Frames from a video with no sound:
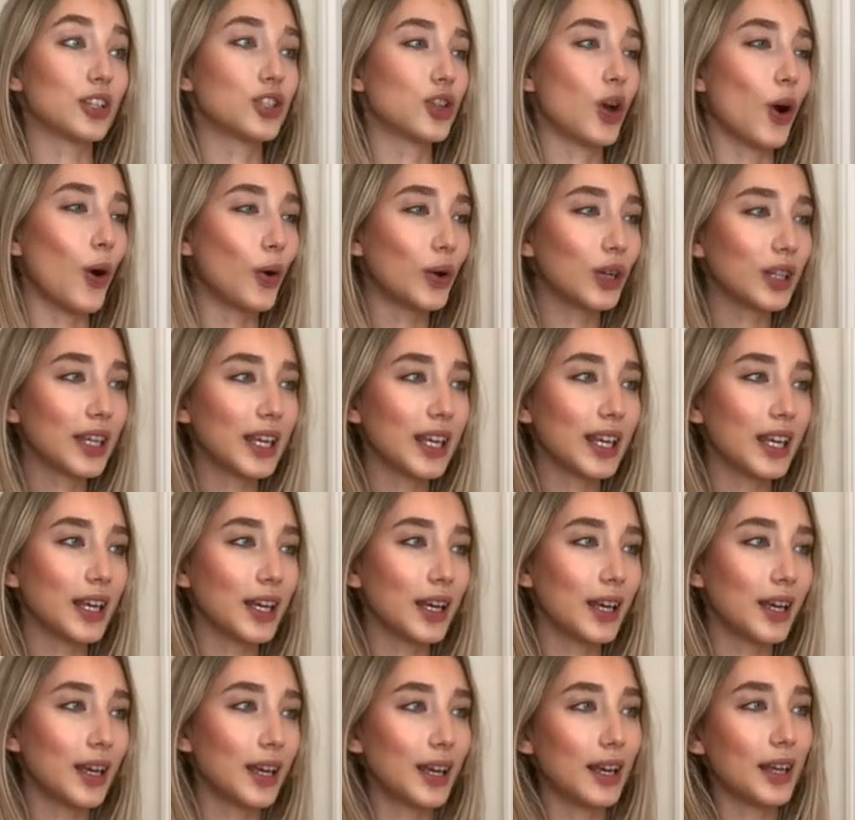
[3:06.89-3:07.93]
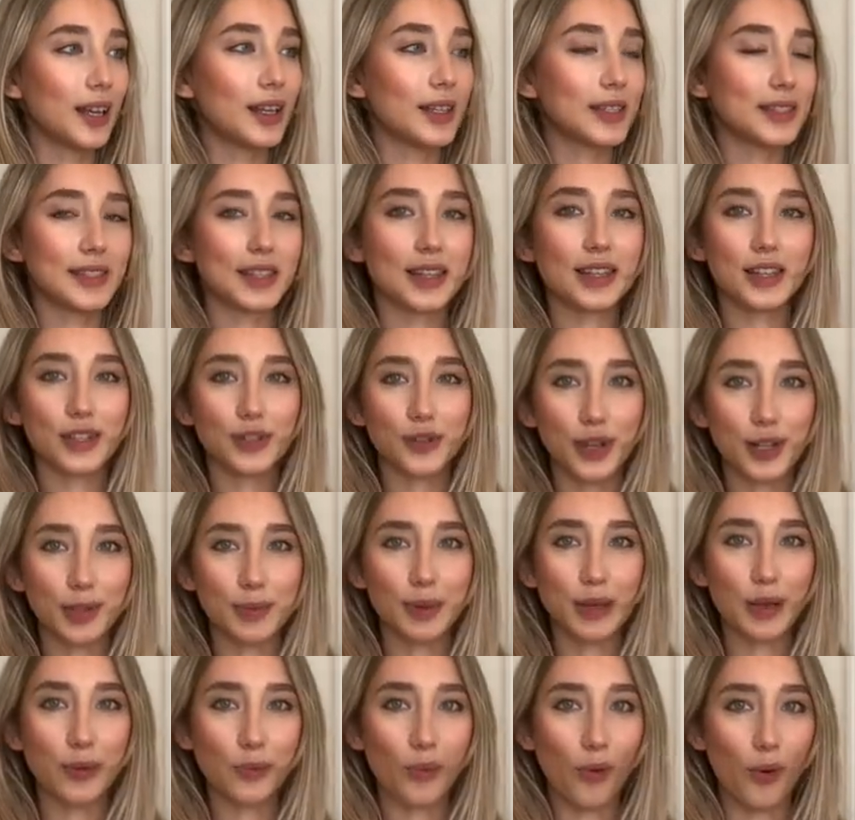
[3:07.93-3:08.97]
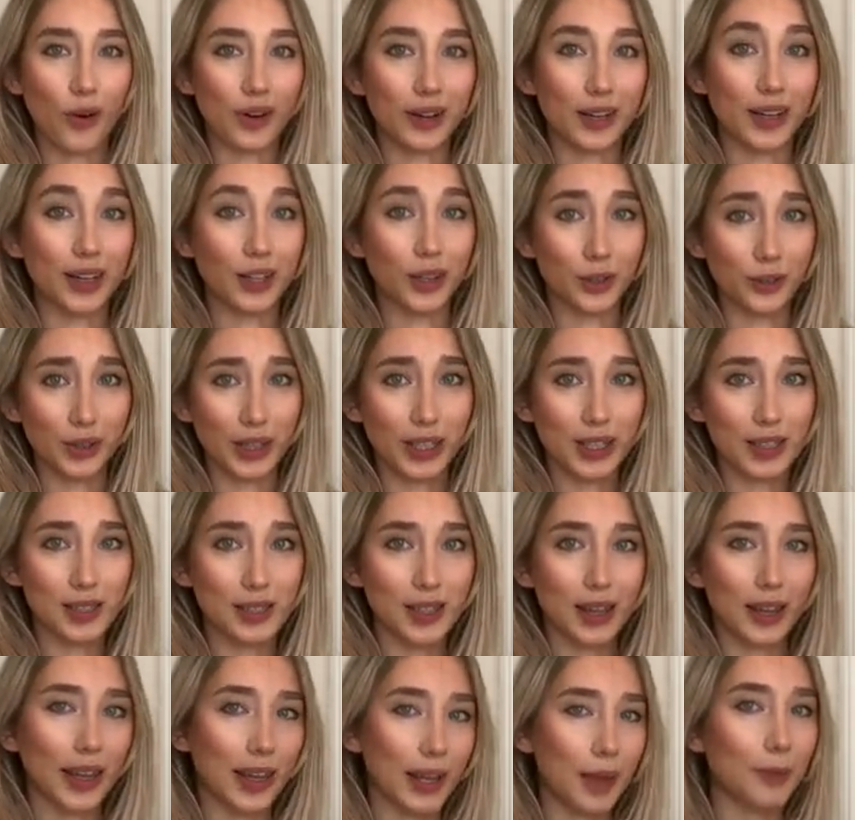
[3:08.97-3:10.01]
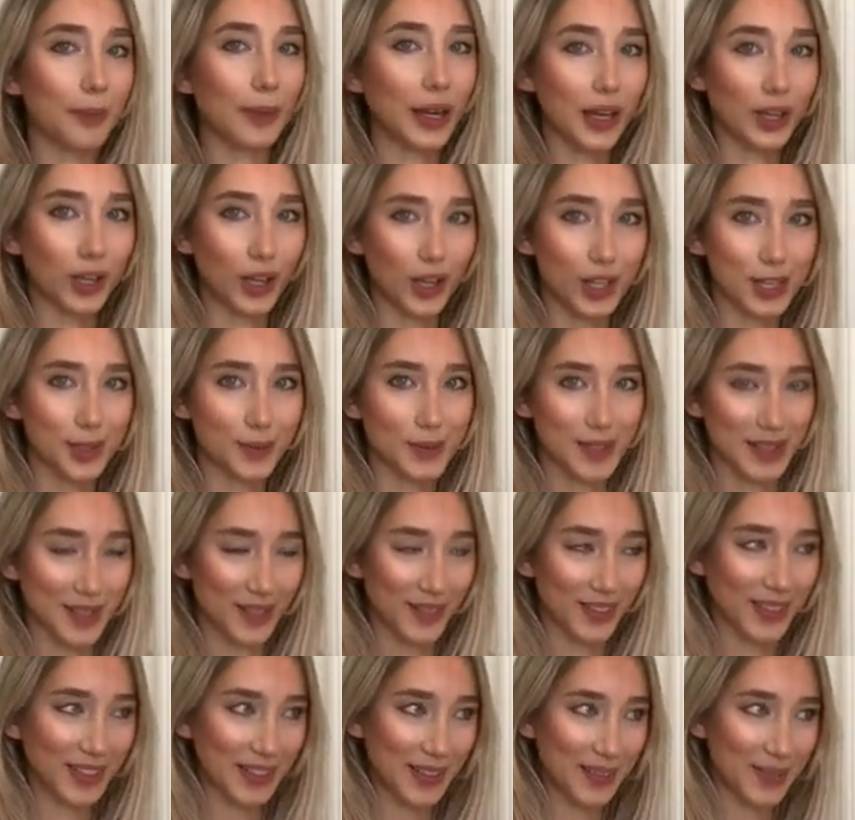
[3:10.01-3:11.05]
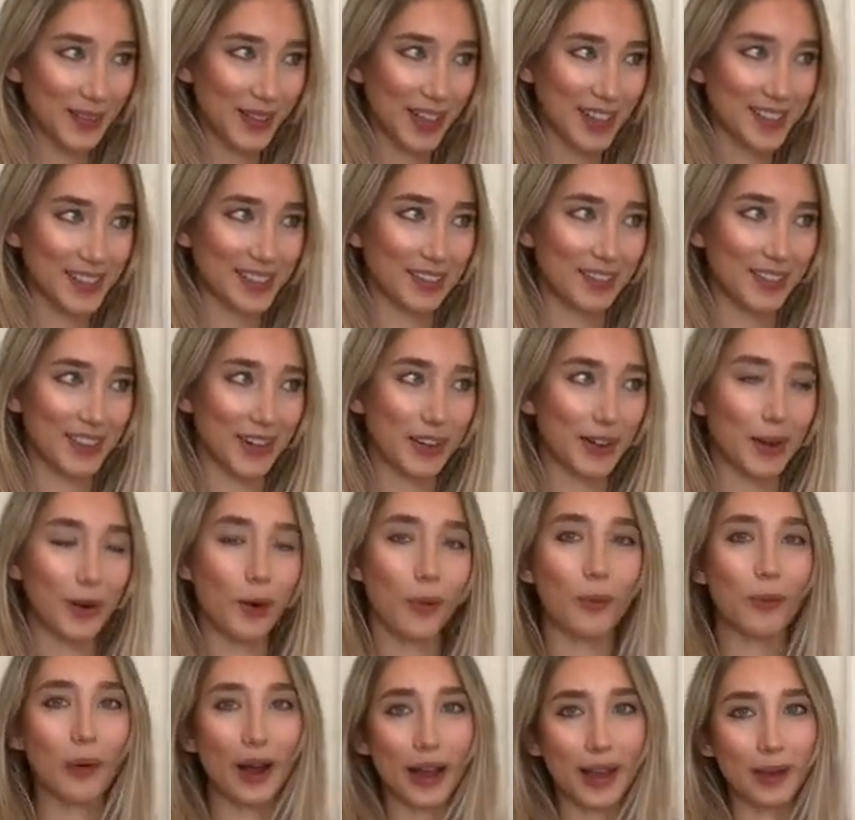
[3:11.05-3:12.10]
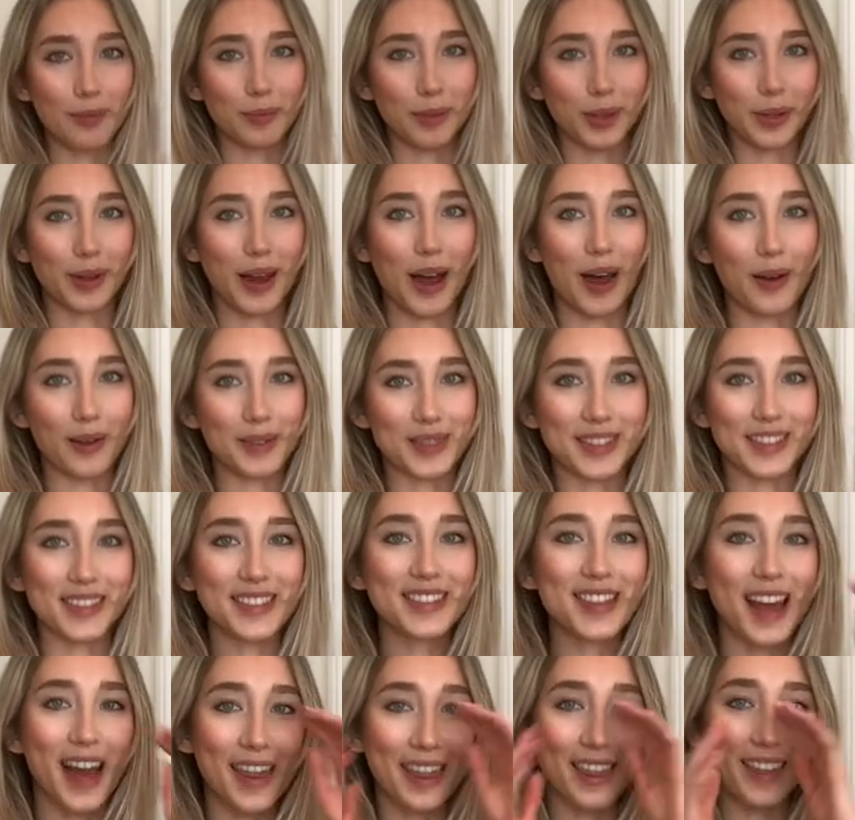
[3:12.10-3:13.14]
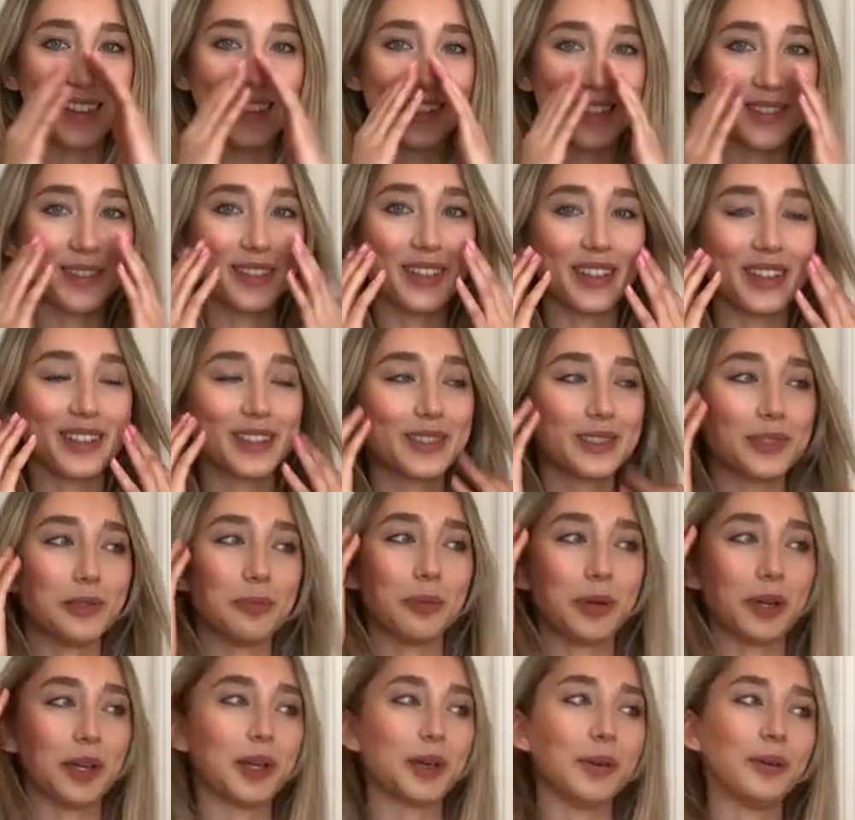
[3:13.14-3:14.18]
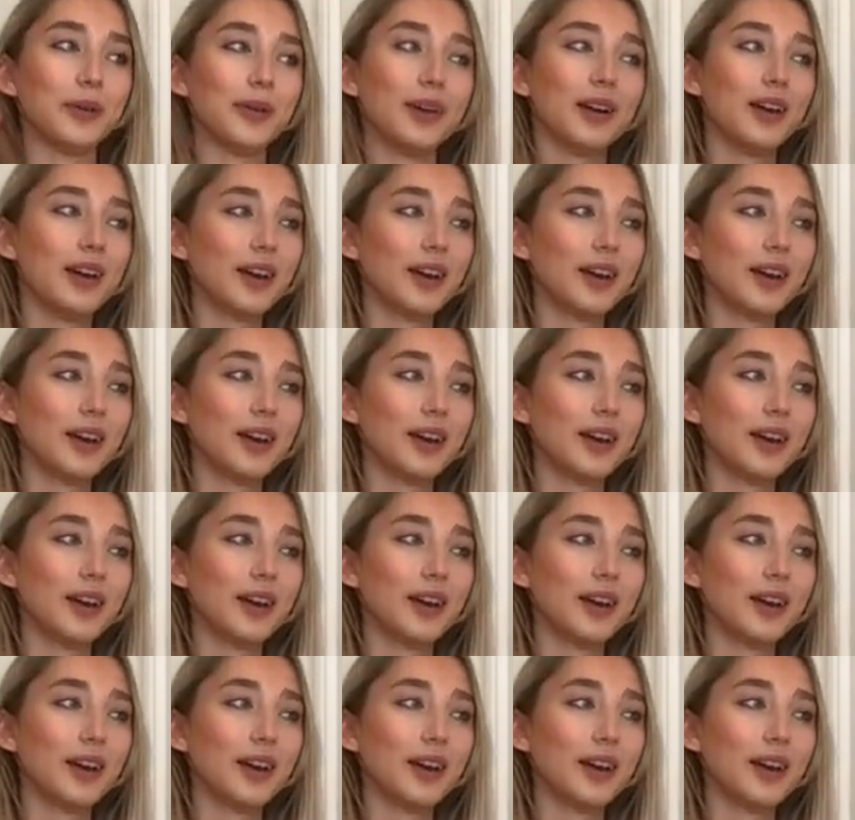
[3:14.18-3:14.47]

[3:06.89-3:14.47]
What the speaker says: totally see this dress being worn in Greece, like Mykonos specifically, because of their white and blue houses. I think this looks super cute.